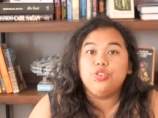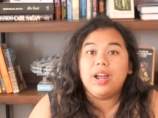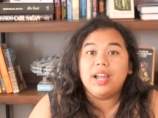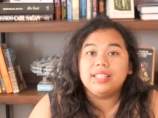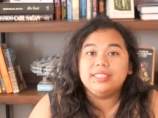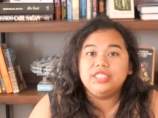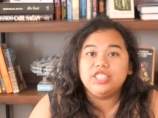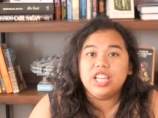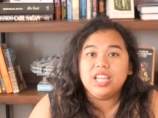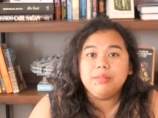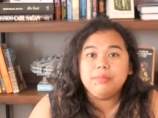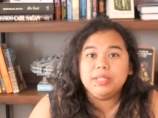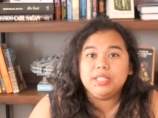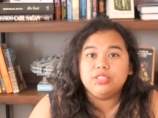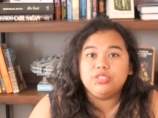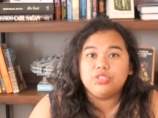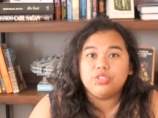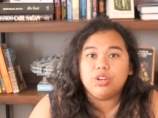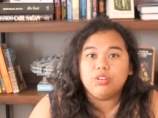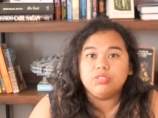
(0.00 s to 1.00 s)
dragged
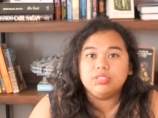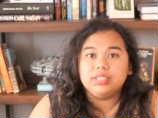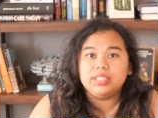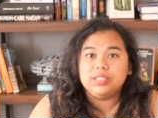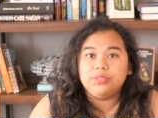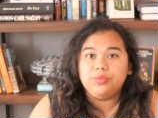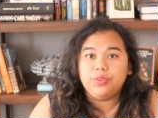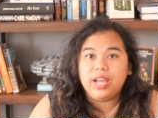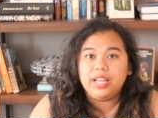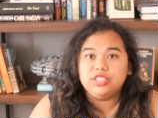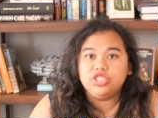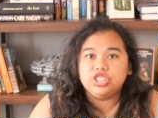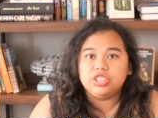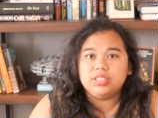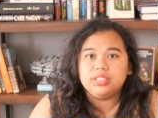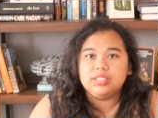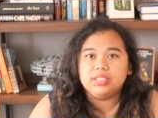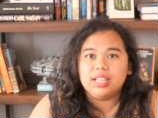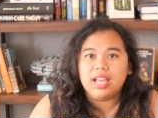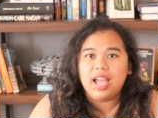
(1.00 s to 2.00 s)
jamie to go see
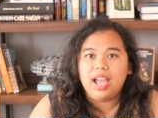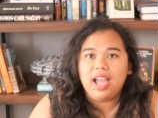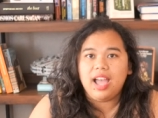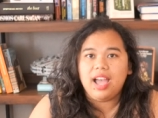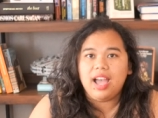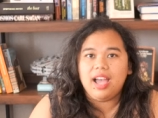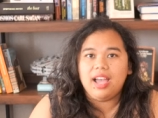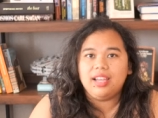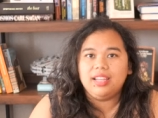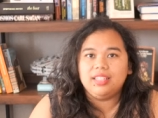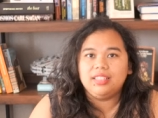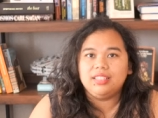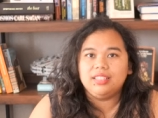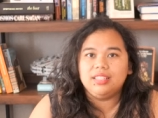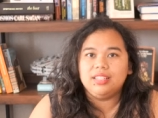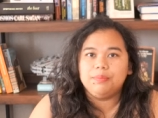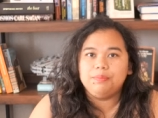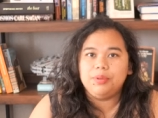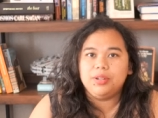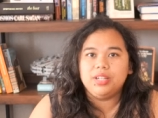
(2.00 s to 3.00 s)
regis
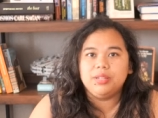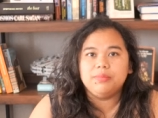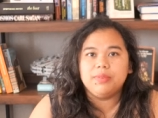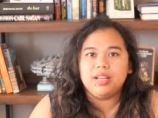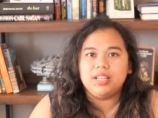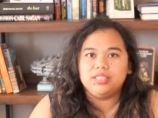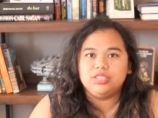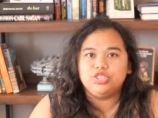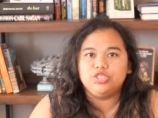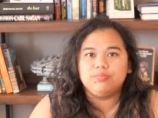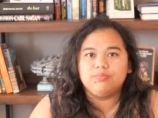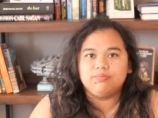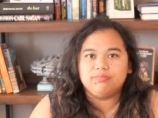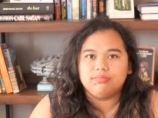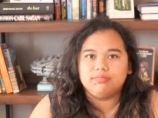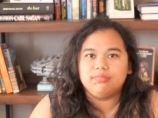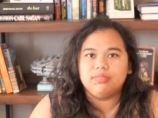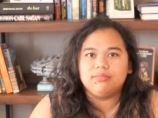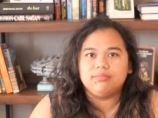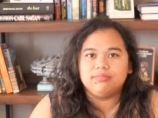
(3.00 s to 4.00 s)
and pretty much
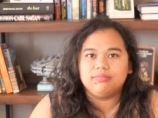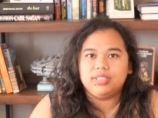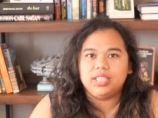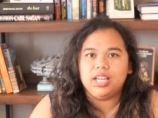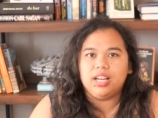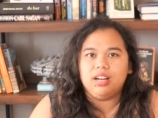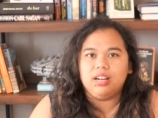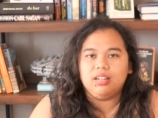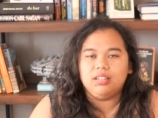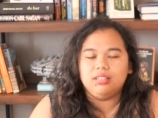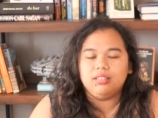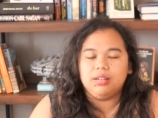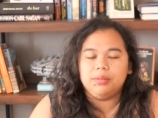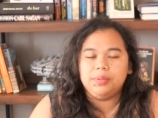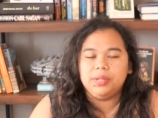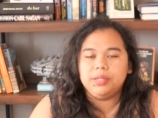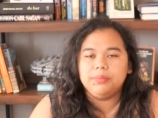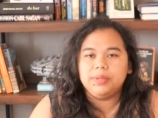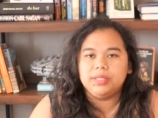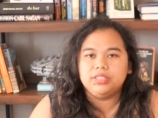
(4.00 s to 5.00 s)
tell
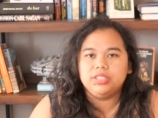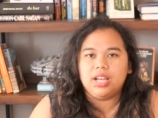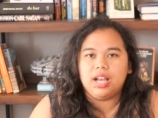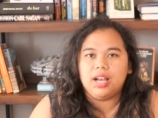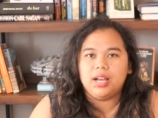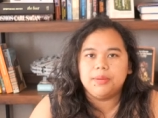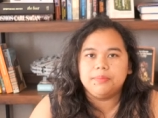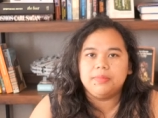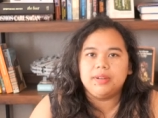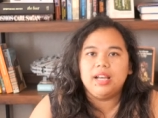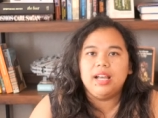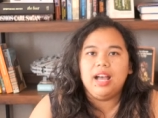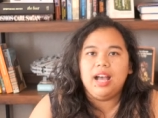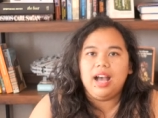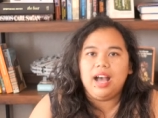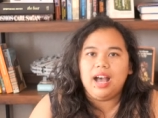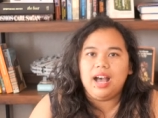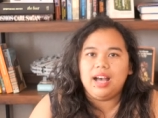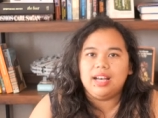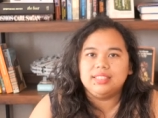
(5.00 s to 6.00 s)
pretty much um
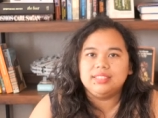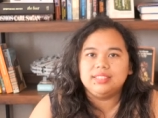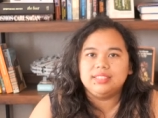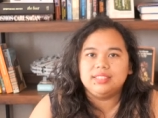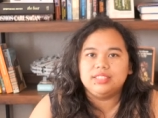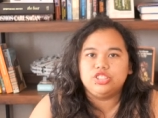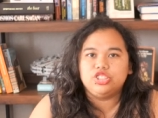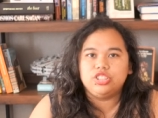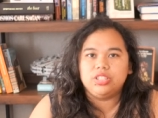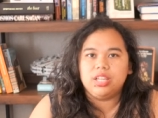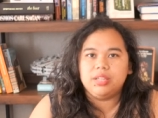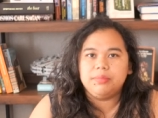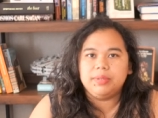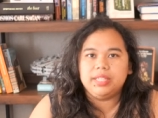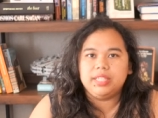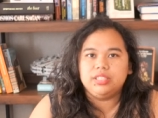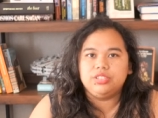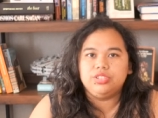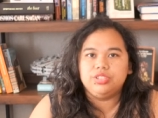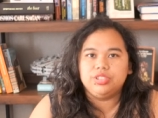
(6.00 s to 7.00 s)
ask
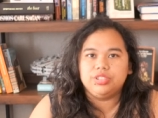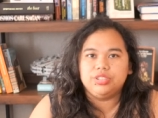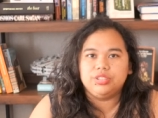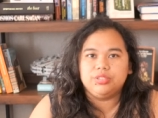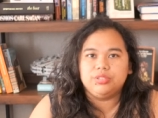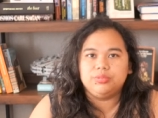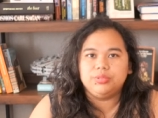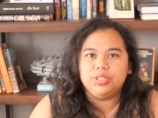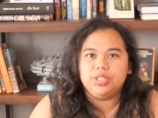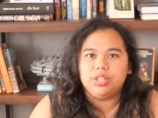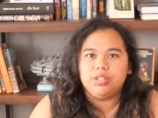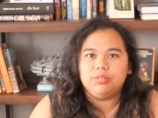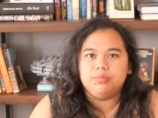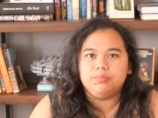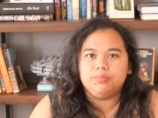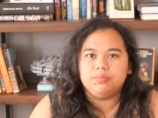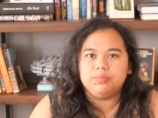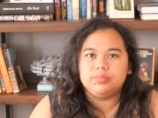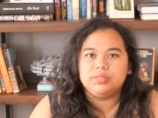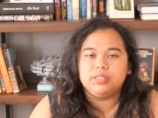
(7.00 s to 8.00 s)
jamie to you know
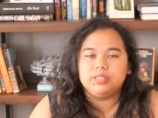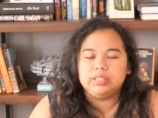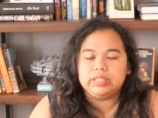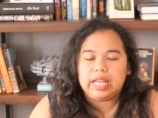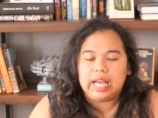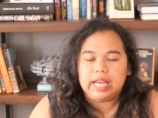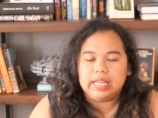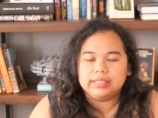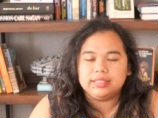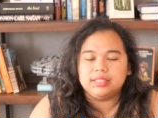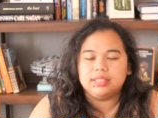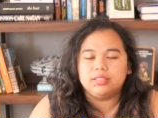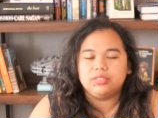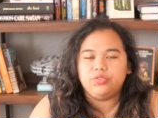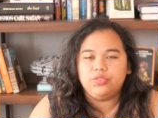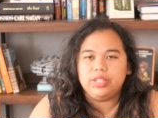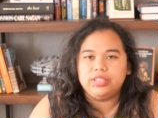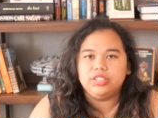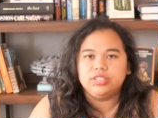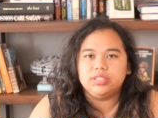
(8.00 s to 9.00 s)
ask
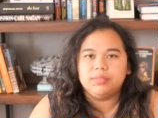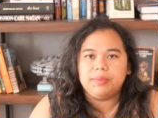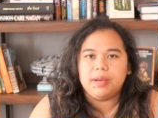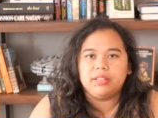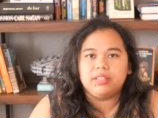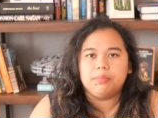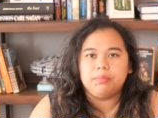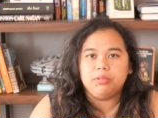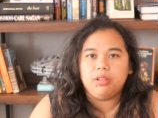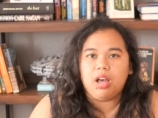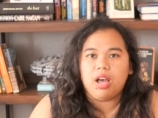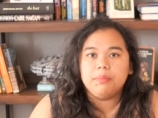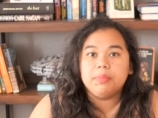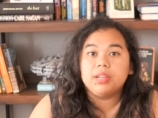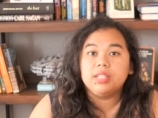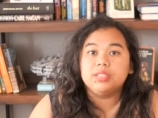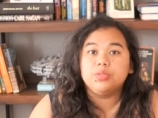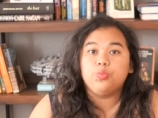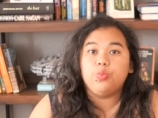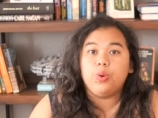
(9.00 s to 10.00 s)
Regis about the plot
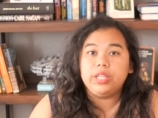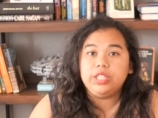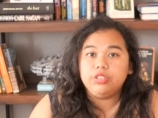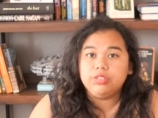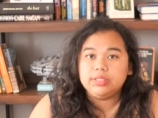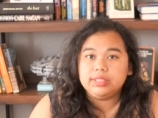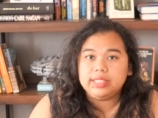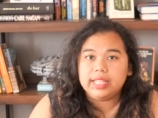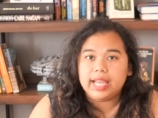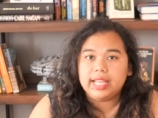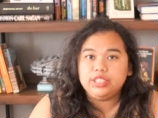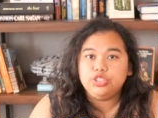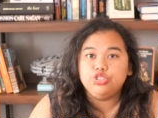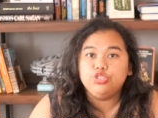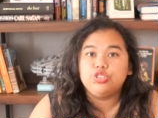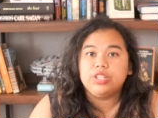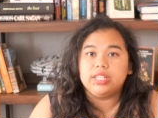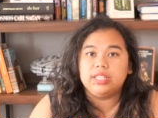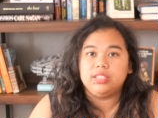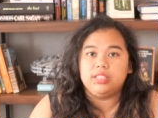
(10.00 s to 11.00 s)
because when you're dead,
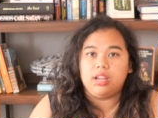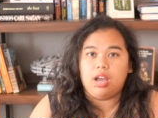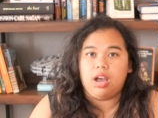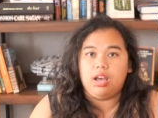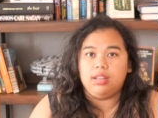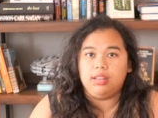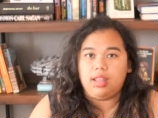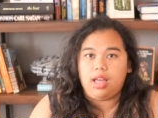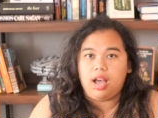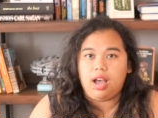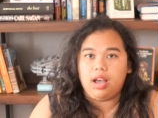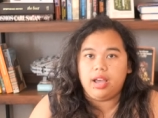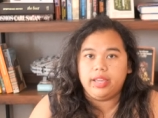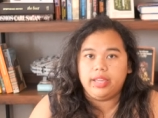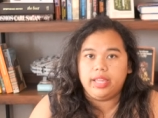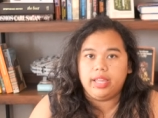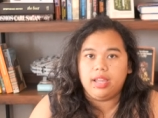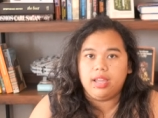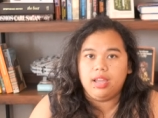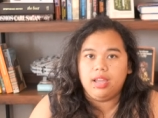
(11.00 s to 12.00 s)
you cannot
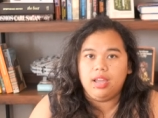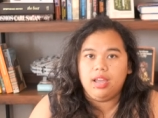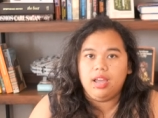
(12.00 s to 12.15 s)
lie.